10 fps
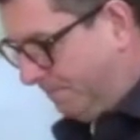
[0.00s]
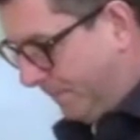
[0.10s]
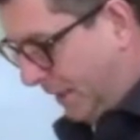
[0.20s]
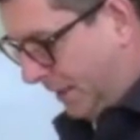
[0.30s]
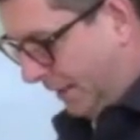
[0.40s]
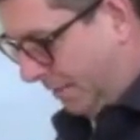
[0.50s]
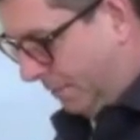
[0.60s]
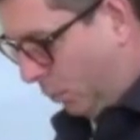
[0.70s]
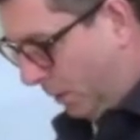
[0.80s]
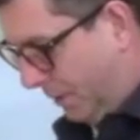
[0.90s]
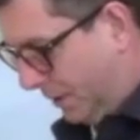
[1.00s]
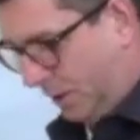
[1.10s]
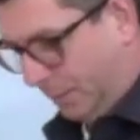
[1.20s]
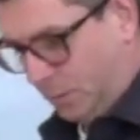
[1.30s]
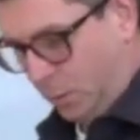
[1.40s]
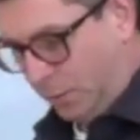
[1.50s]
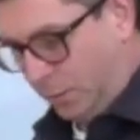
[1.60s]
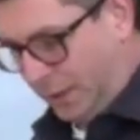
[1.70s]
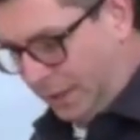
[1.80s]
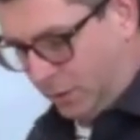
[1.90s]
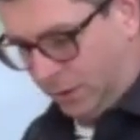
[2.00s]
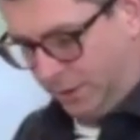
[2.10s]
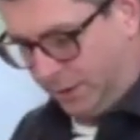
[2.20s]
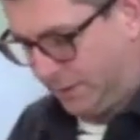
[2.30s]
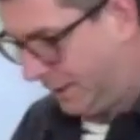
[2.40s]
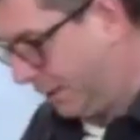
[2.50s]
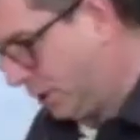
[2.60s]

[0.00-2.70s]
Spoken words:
1 Peter chapter 1. We're going to have a look at that chapter